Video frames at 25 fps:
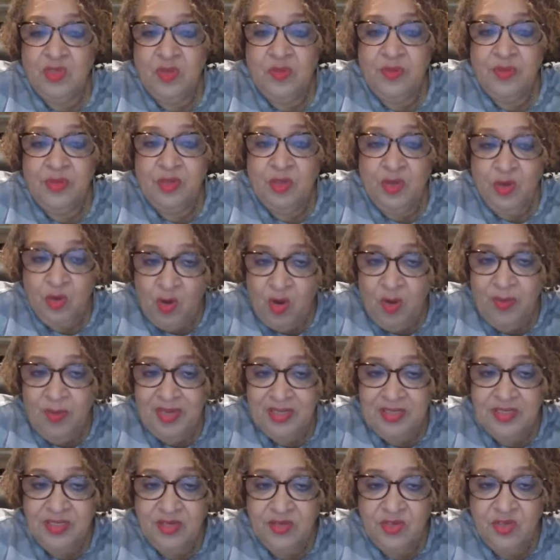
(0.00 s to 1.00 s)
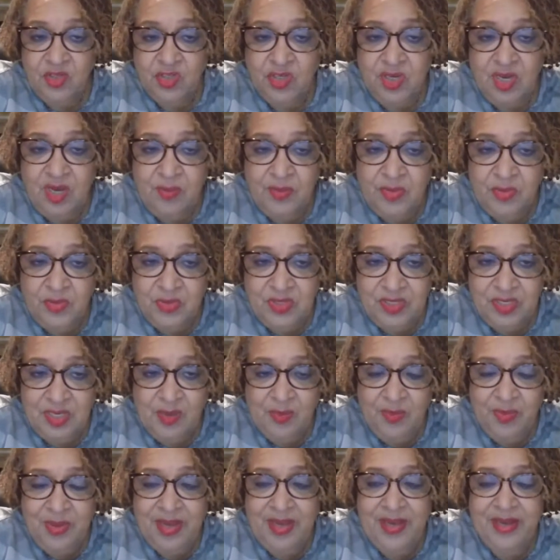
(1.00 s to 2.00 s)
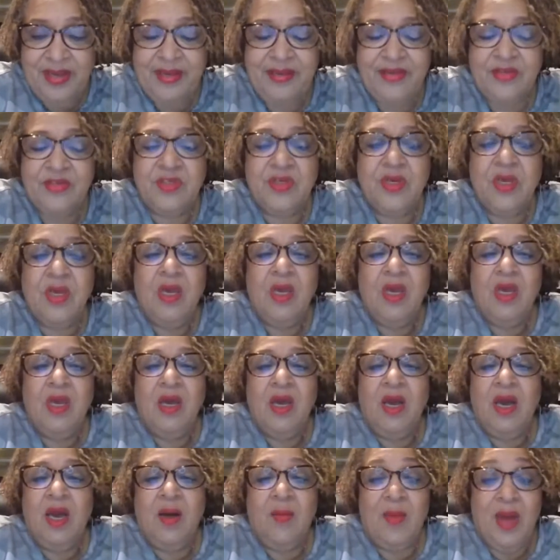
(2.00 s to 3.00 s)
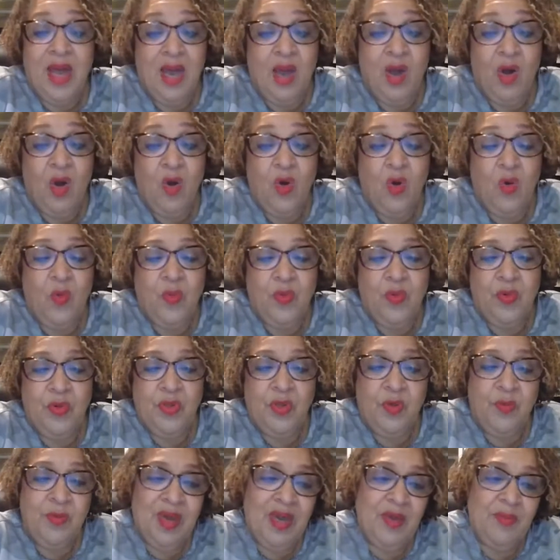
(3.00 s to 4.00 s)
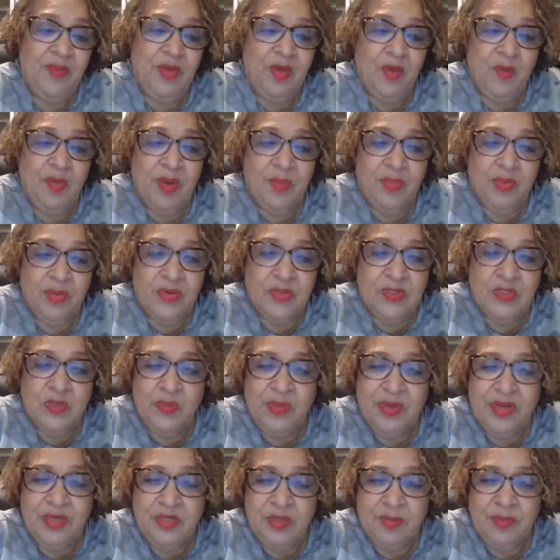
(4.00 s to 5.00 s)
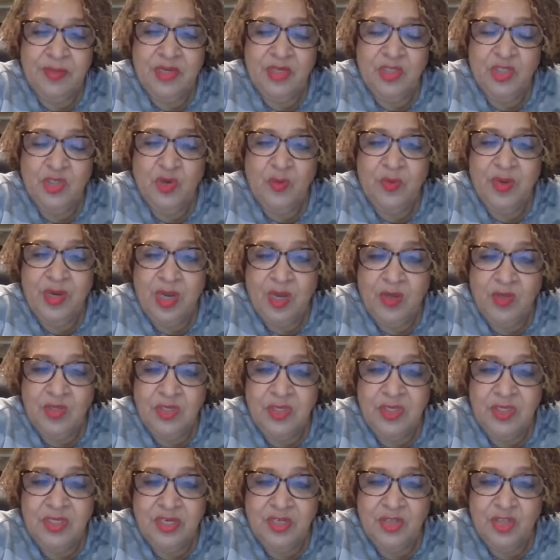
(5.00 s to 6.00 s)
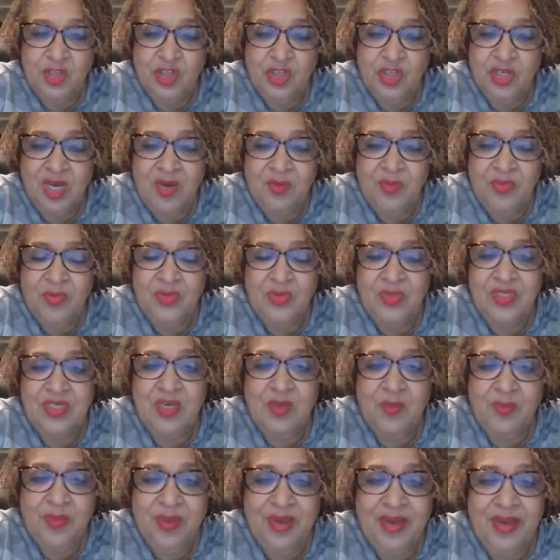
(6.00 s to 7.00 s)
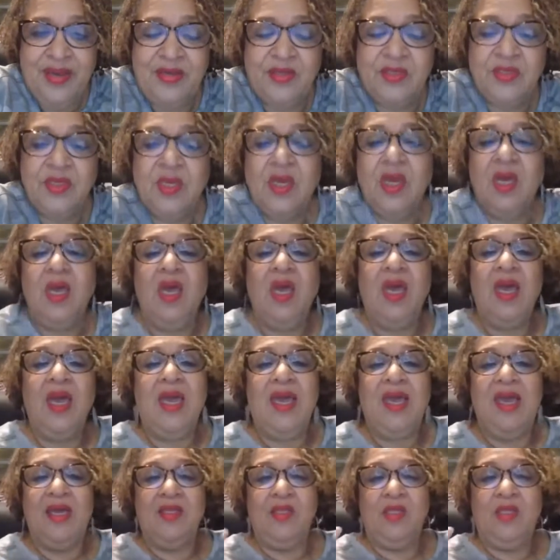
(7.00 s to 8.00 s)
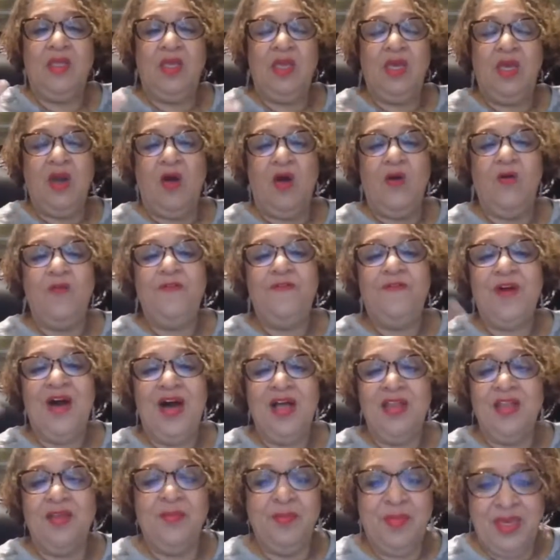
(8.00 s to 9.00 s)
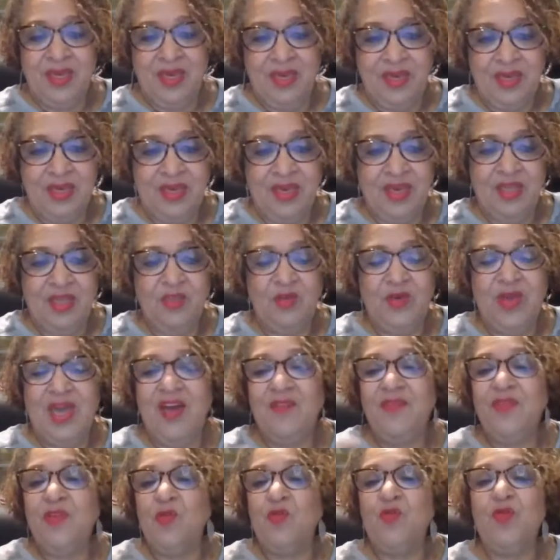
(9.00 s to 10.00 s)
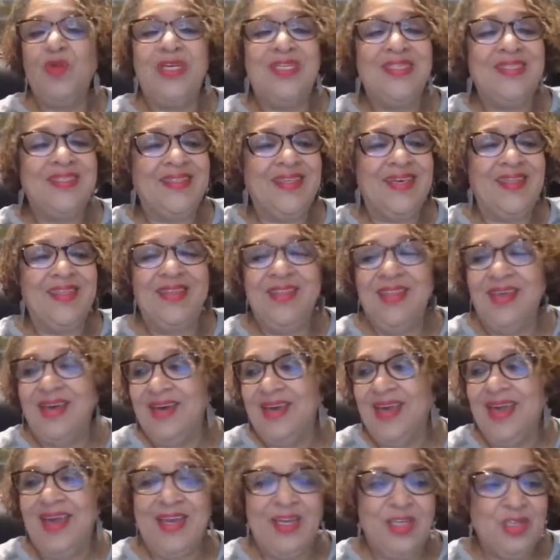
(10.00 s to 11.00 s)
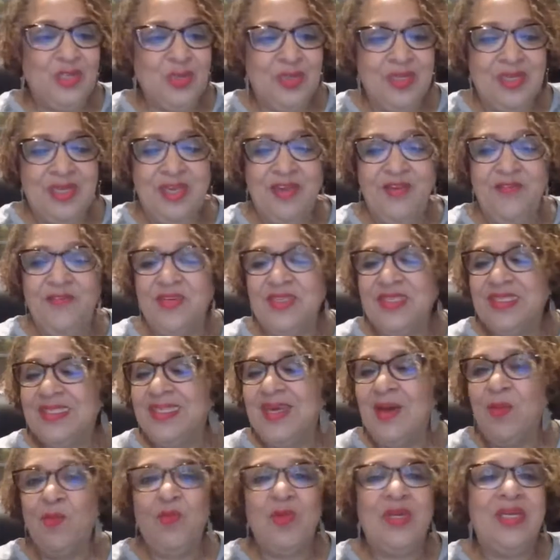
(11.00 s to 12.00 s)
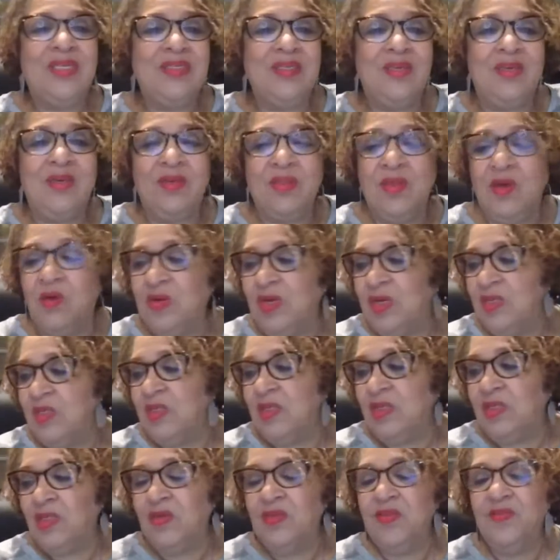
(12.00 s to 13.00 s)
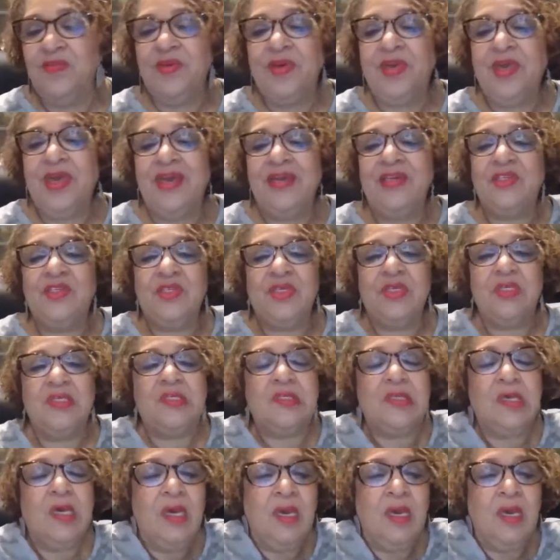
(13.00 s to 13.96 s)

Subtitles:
you're on my Touch of Charm Boutique page. I hope you might be on my personal page. I'm not sure, but go to the Touch of Charm Boutique page and go follow me again. You have to reset it occasionally. For some reason, you don't get the notifications.